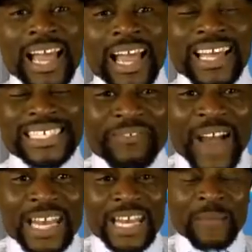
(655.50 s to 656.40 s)

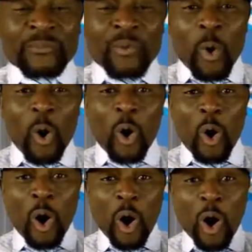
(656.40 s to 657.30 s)
divide them for
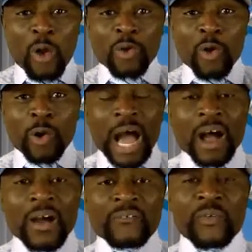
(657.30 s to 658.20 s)
all other
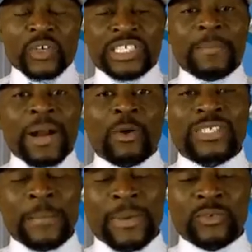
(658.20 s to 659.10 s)
forces them across
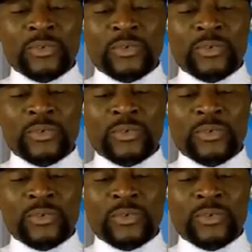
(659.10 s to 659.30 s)
Amazonia.